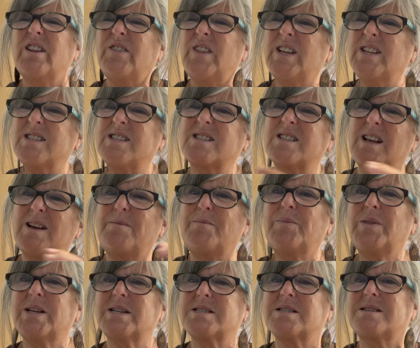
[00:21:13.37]
and then
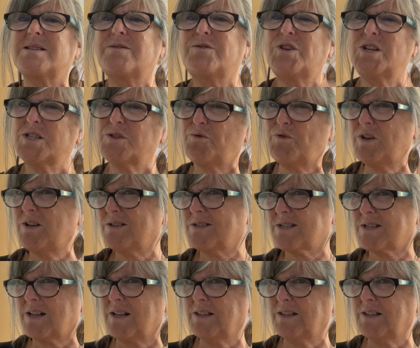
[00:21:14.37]
some that just feels